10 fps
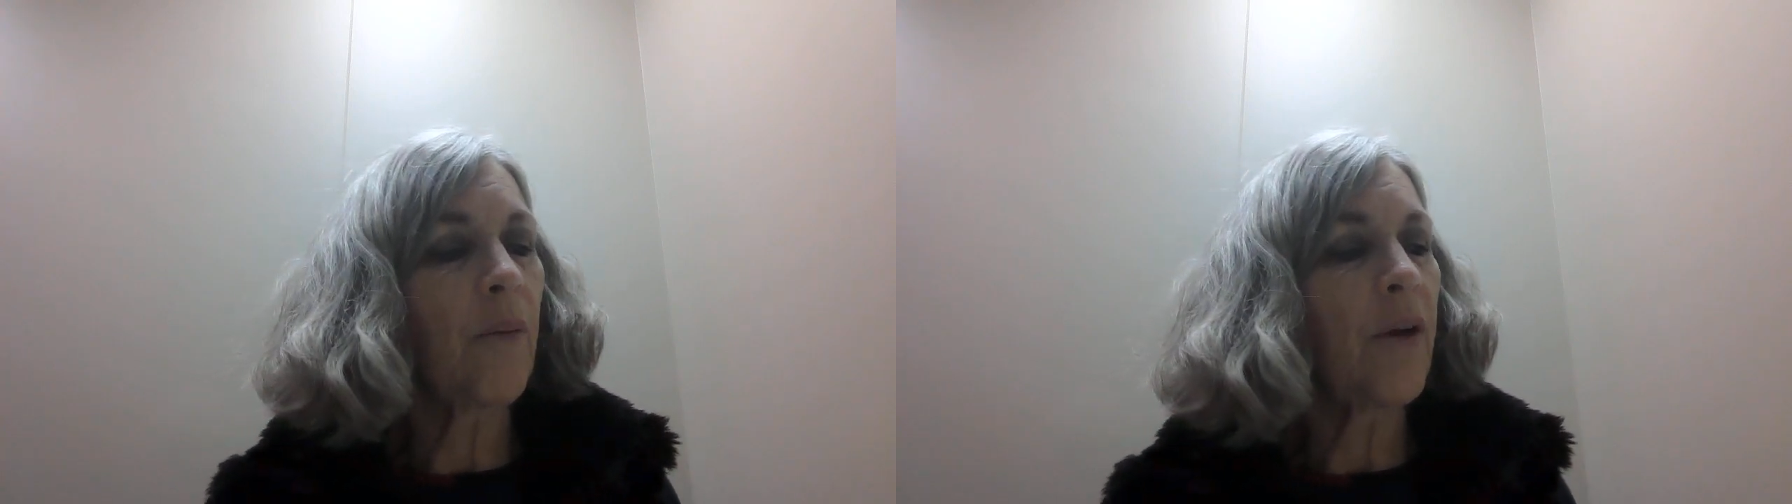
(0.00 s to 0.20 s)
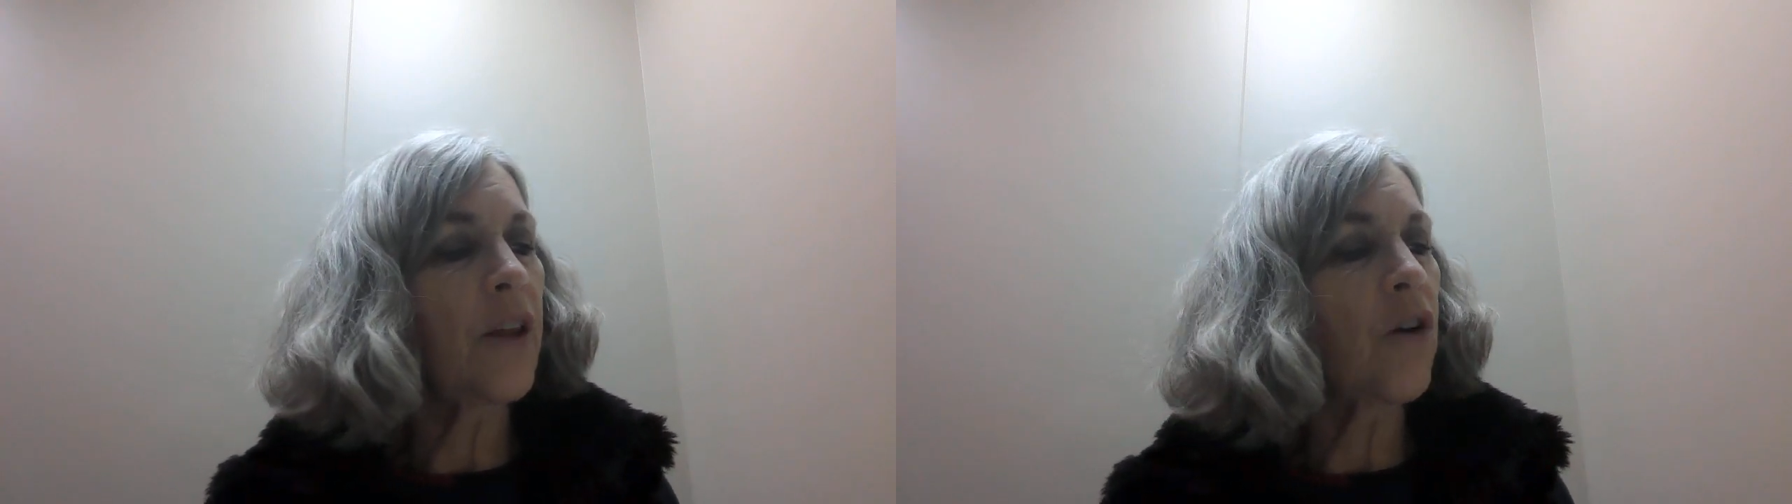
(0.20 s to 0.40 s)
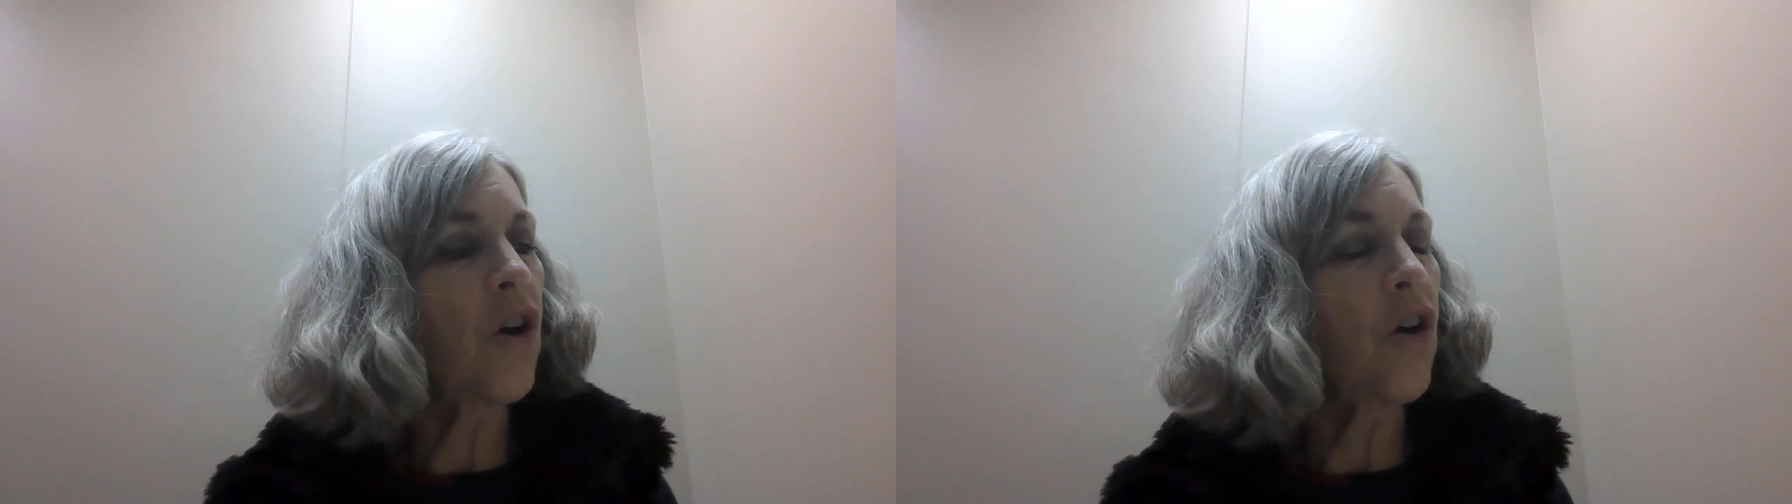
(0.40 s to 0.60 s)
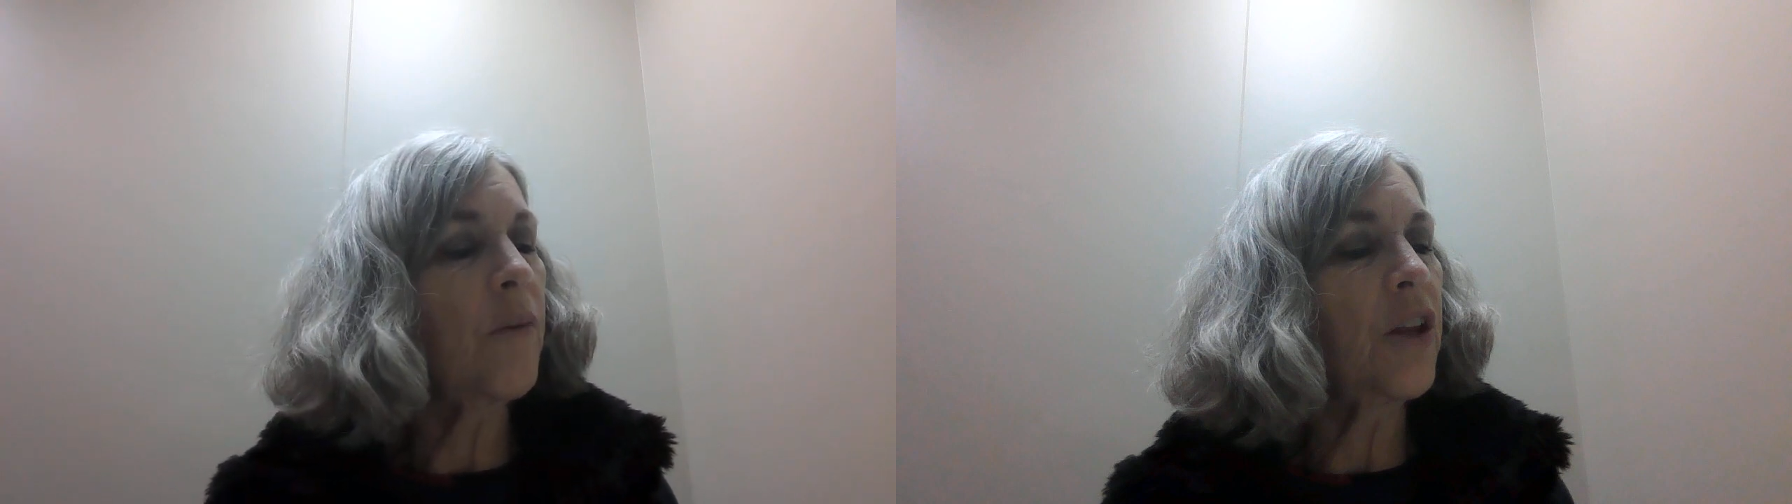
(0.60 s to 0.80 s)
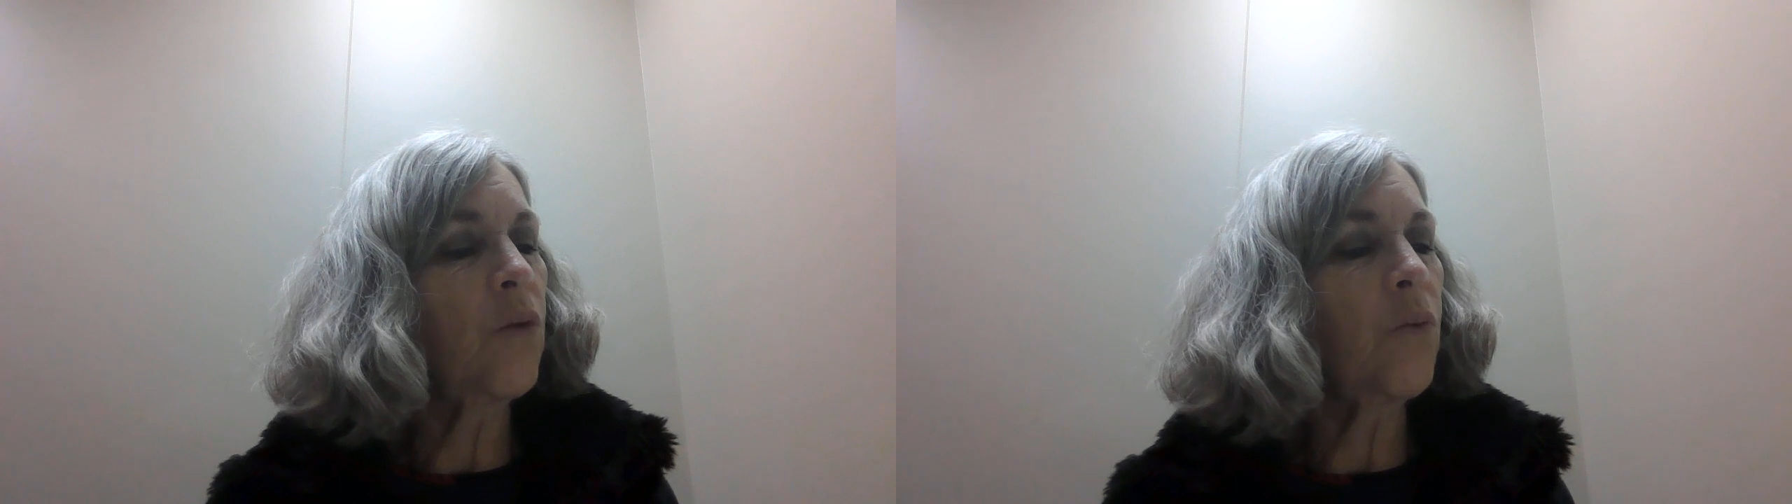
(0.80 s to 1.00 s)
but made their
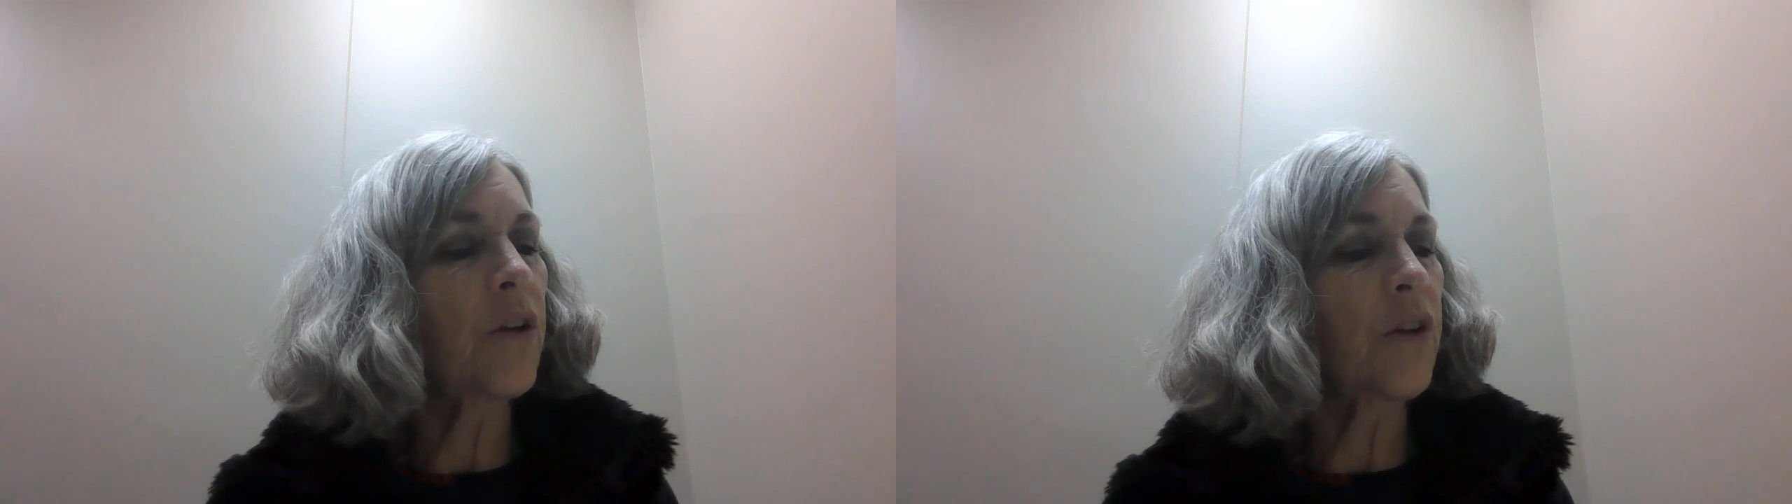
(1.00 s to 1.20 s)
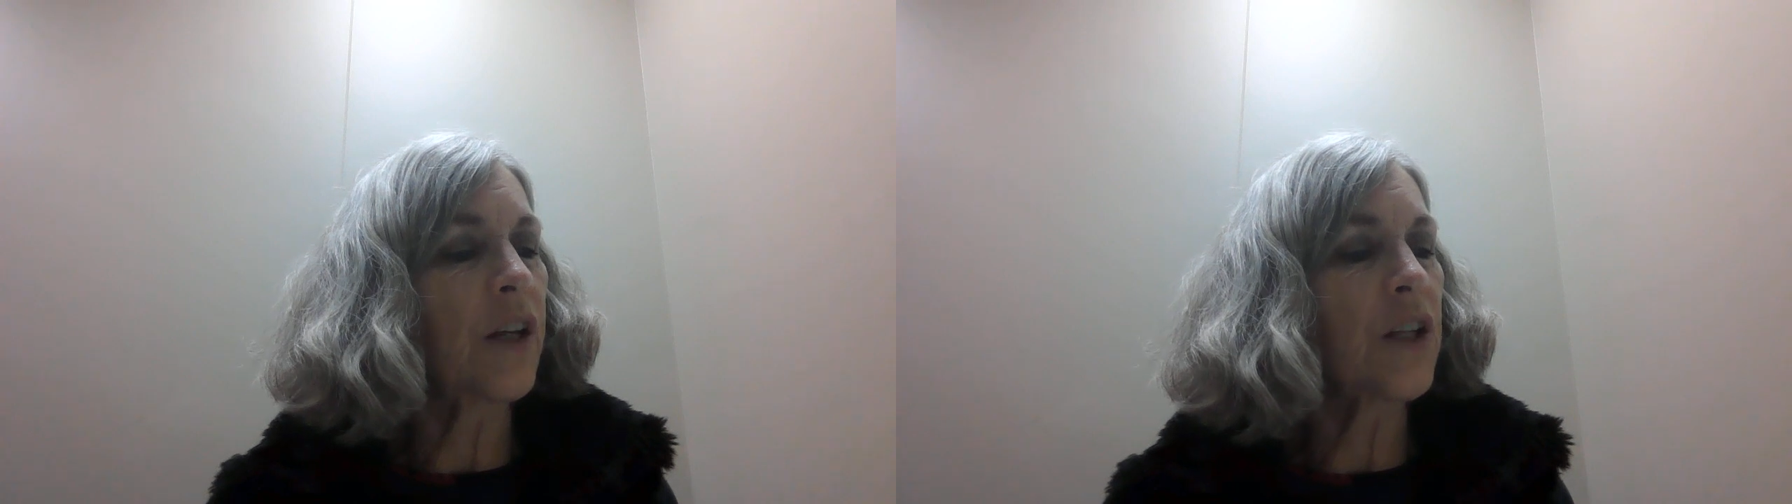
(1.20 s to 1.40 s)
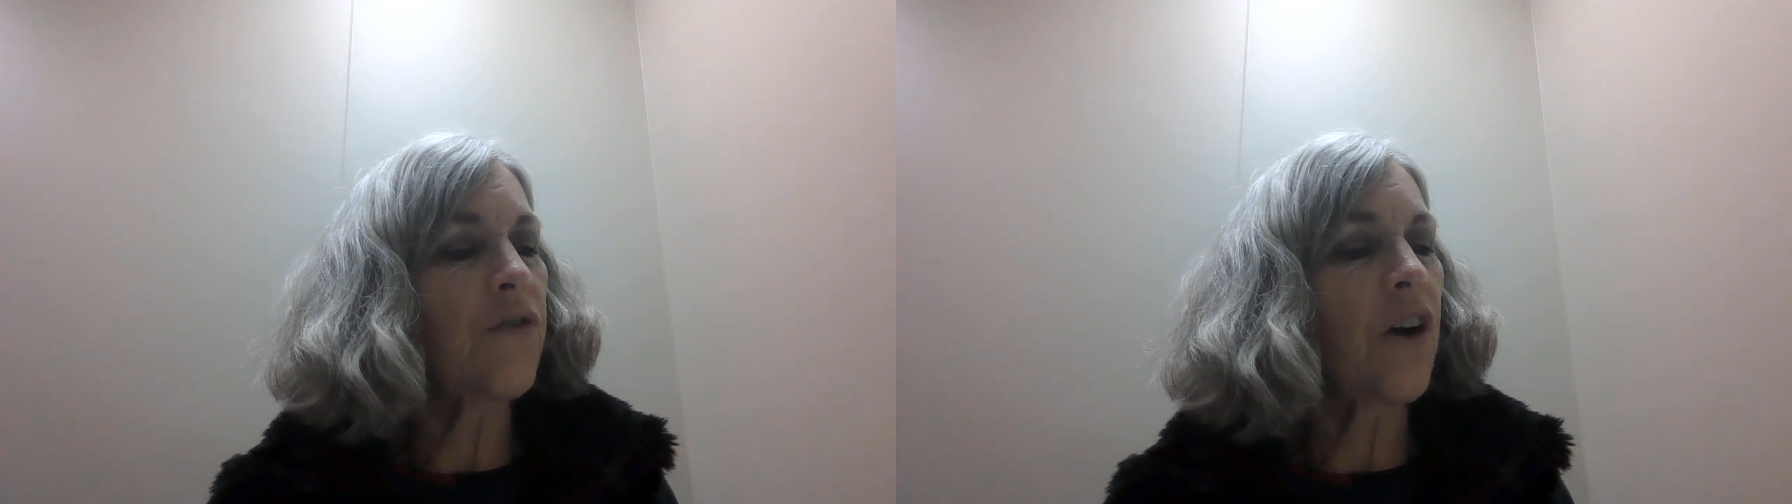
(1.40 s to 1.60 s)
home in the wilderness,